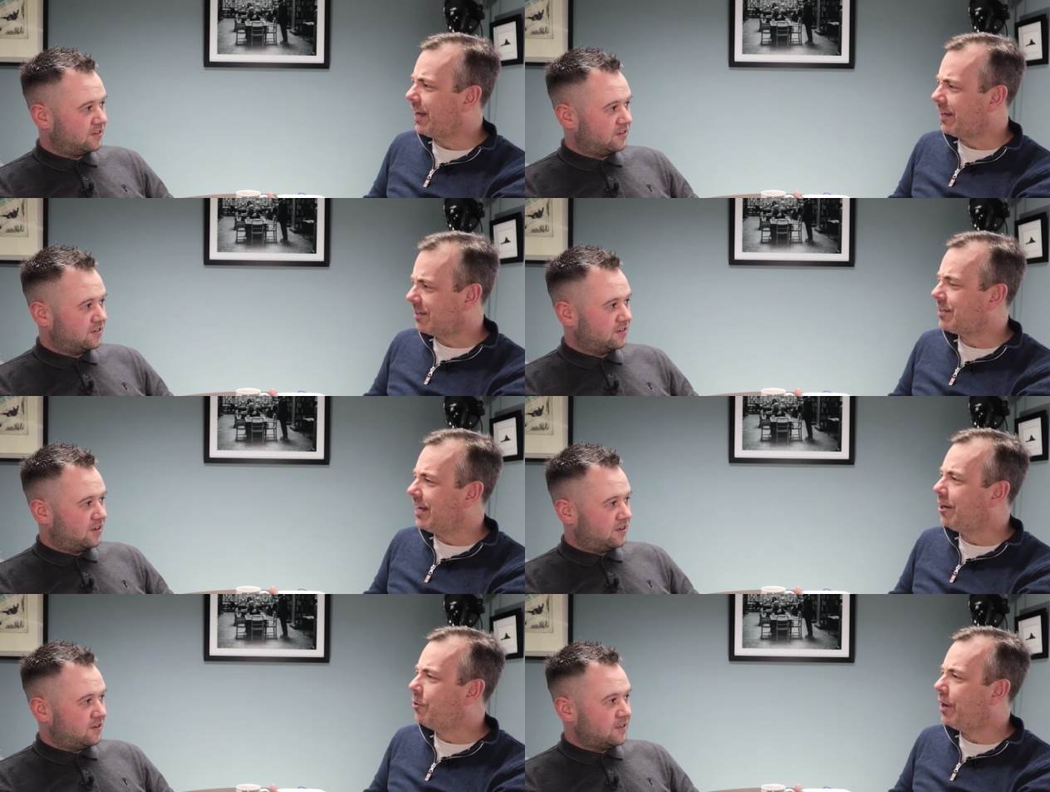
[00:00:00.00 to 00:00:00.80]
Speaker 1: as a
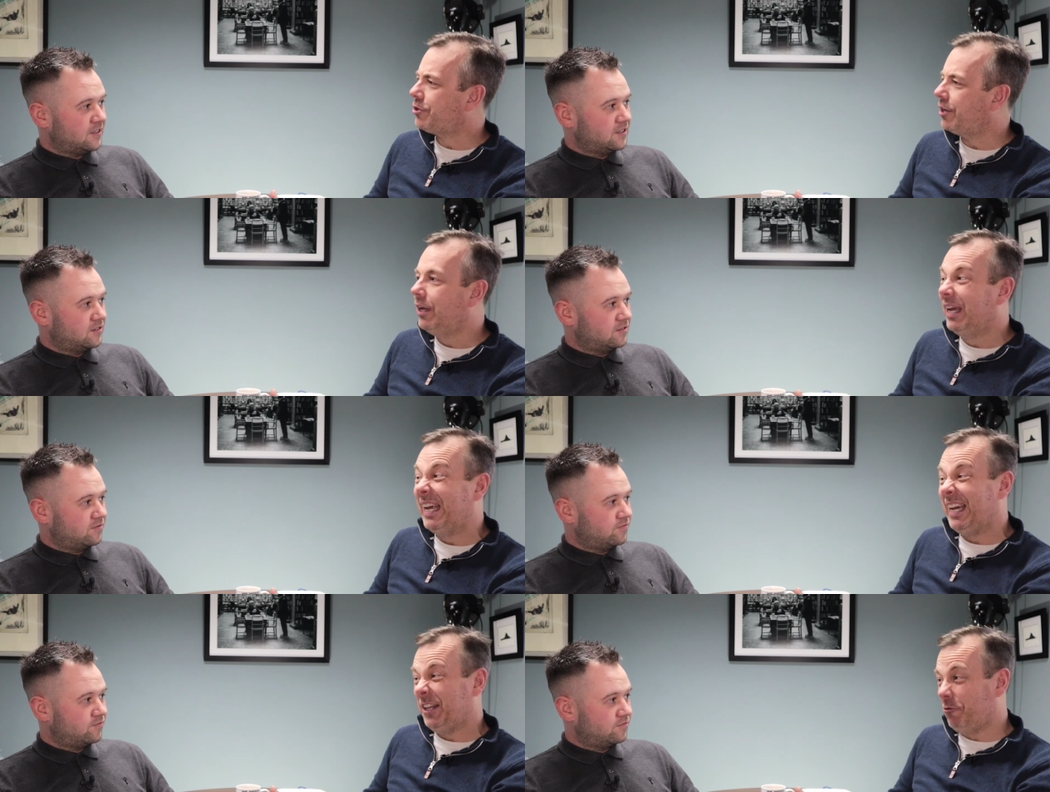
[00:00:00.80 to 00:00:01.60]
silly question.
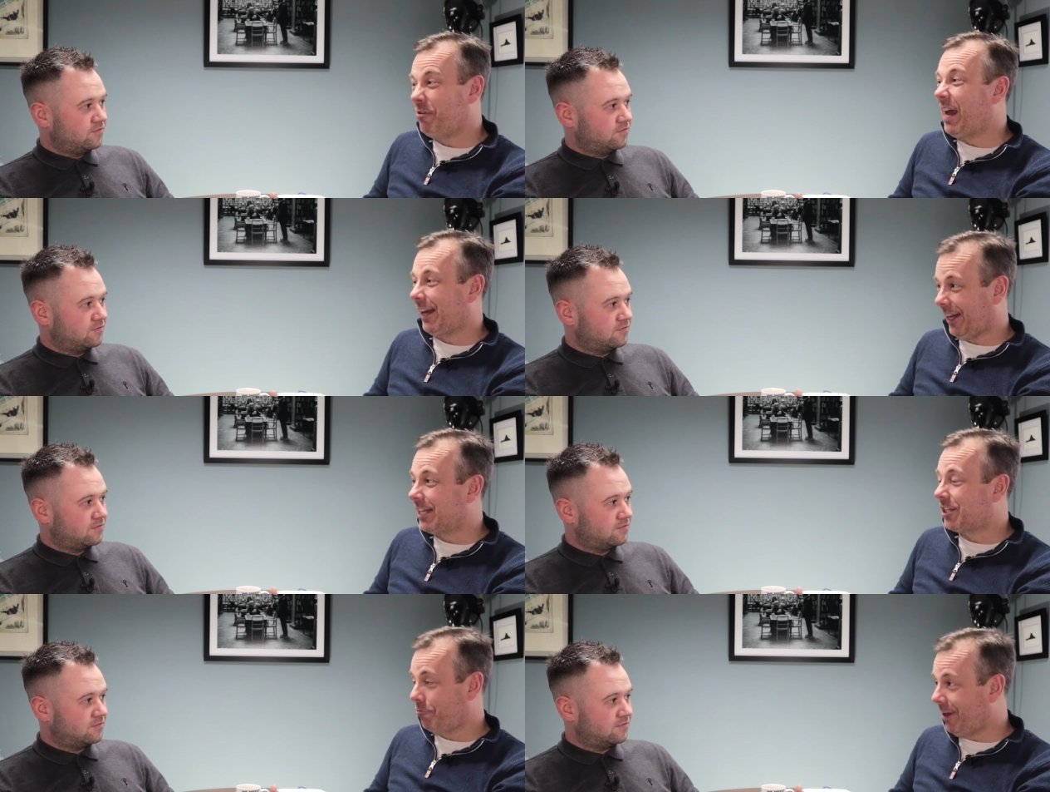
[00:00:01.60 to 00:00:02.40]
The reality
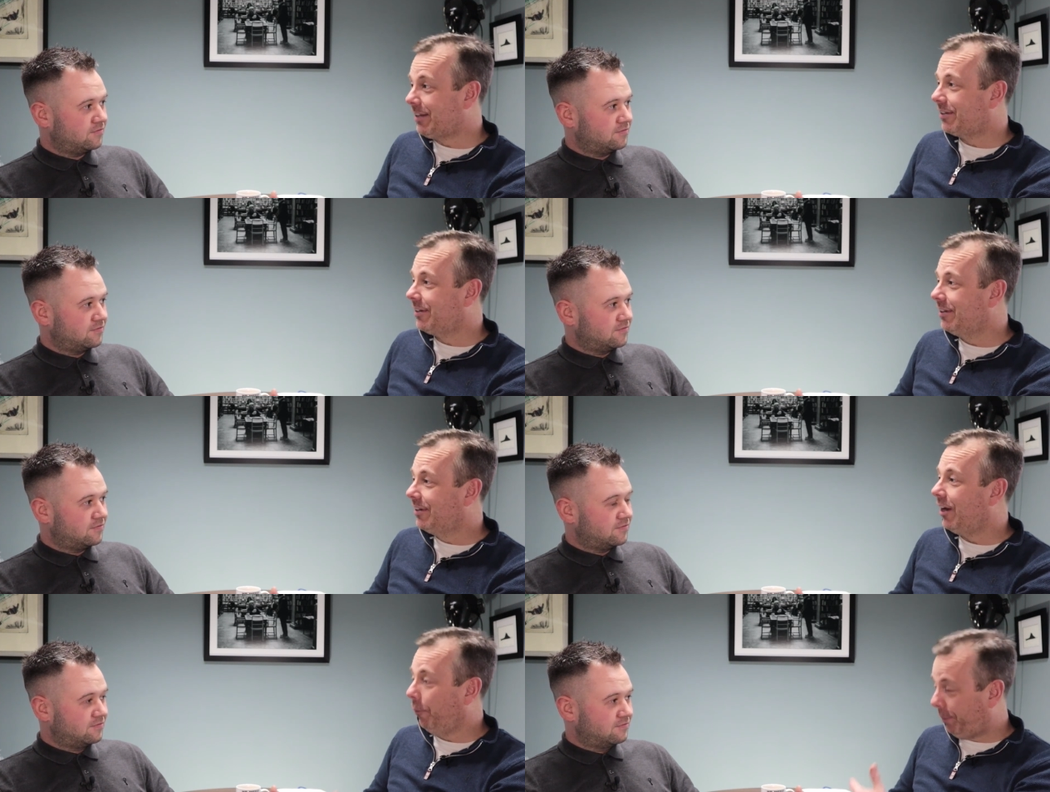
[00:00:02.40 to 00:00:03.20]
is there is,
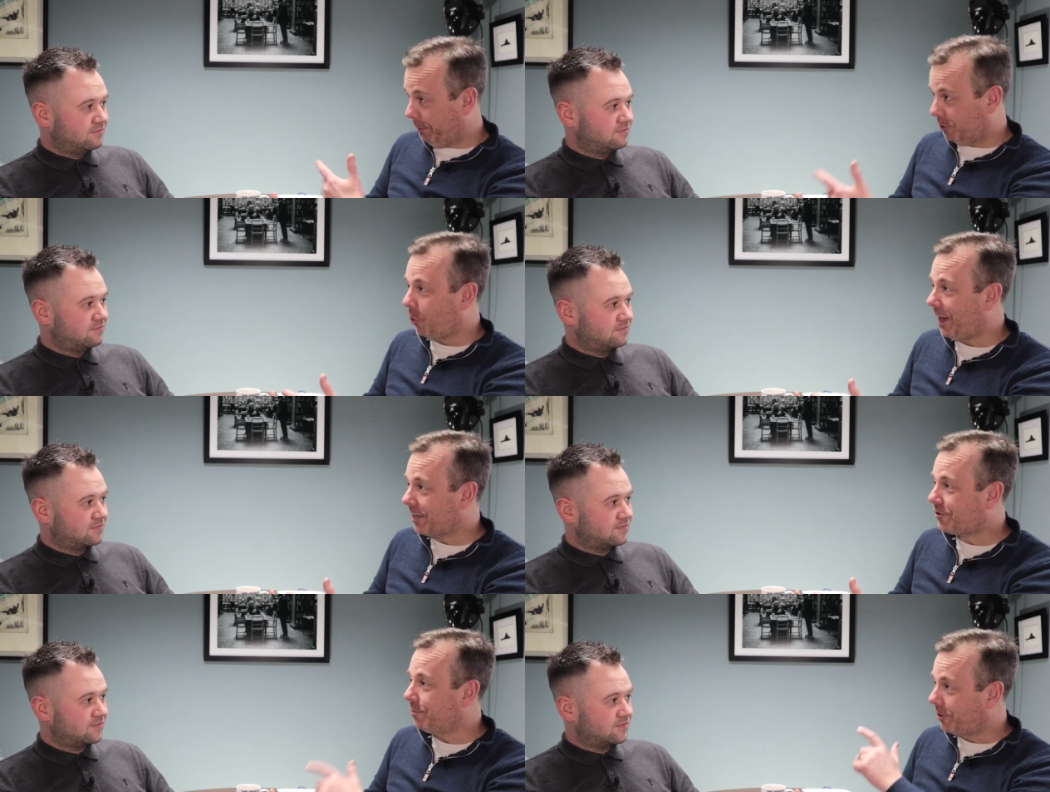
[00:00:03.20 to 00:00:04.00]
and people don't
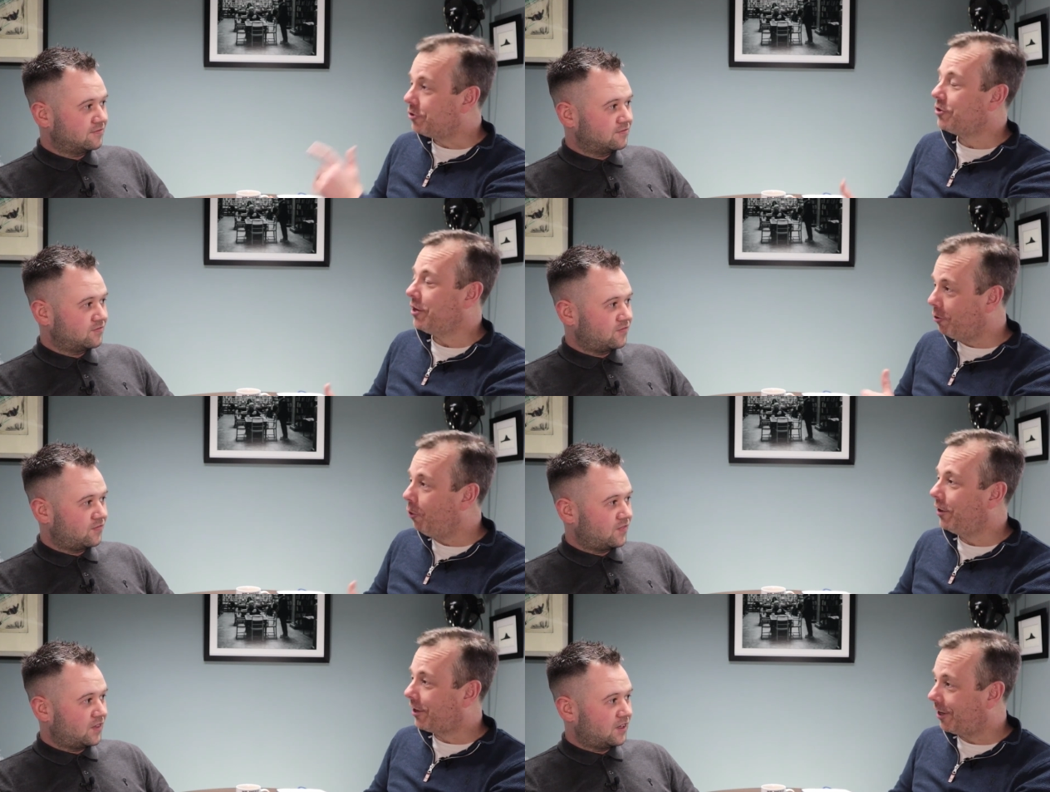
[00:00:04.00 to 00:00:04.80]
ask them because they know
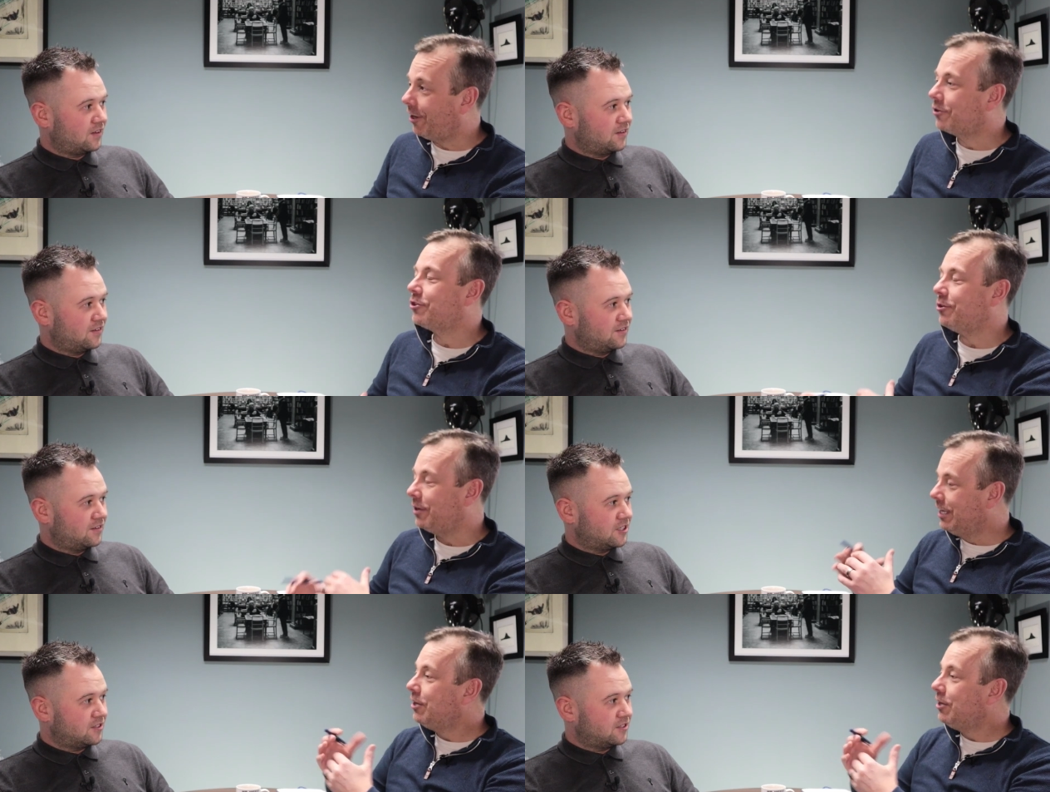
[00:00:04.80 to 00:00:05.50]
they're going to look stupid.